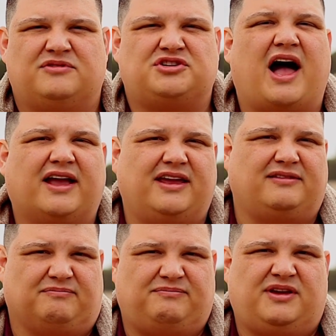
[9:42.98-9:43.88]

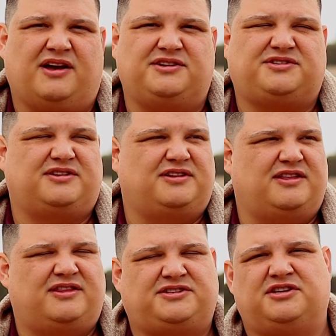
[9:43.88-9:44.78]
Shocking, because
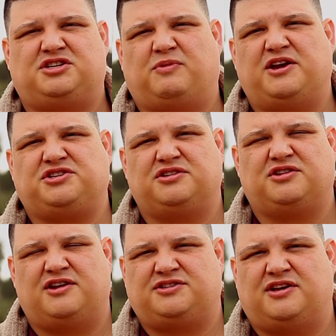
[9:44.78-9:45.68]
this
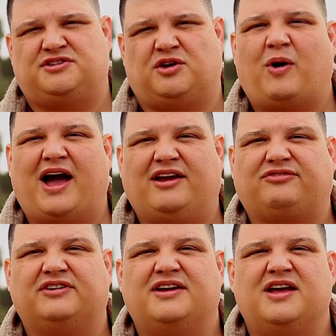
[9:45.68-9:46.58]
situation is a
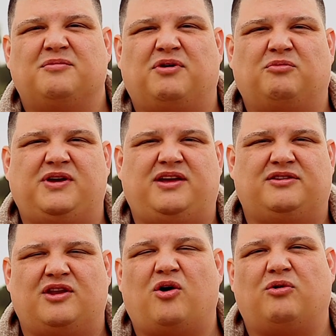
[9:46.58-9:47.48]
wife. But
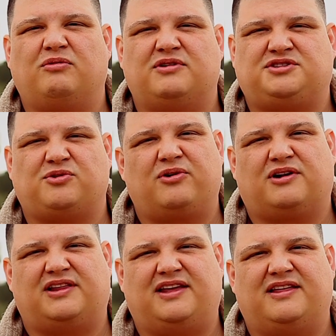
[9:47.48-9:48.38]
we know
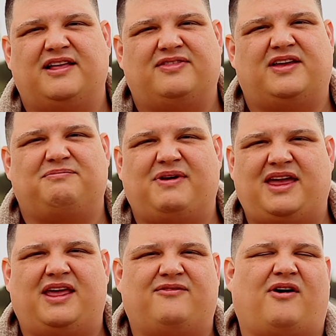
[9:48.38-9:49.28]
historically that
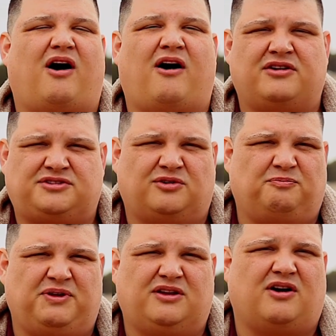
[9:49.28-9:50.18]
men have also
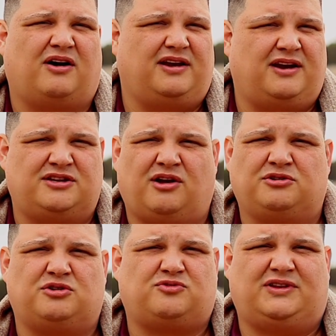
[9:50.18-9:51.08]
been caught in
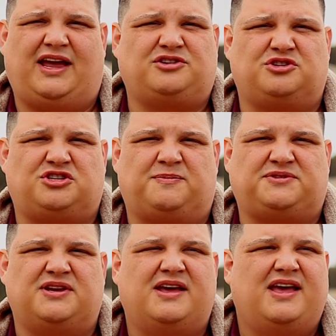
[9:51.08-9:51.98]
adulterous
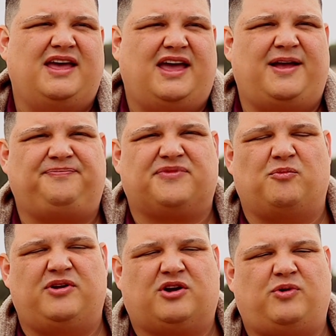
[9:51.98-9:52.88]
relationships. And
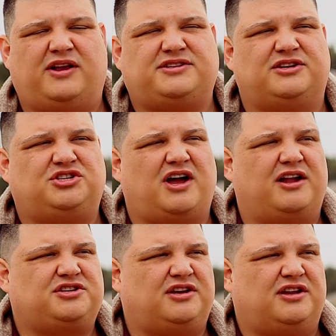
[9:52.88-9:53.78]
we're quick to
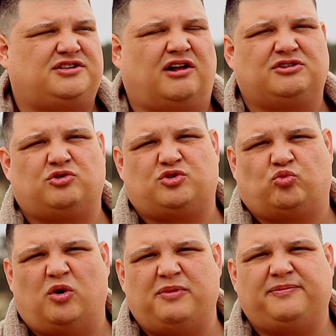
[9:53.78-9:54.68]
judge an adulterous
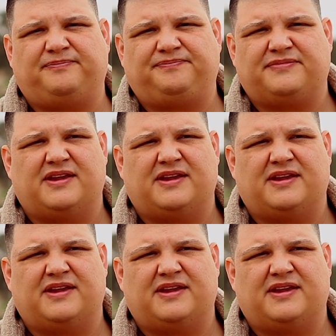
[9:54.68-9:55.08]
woman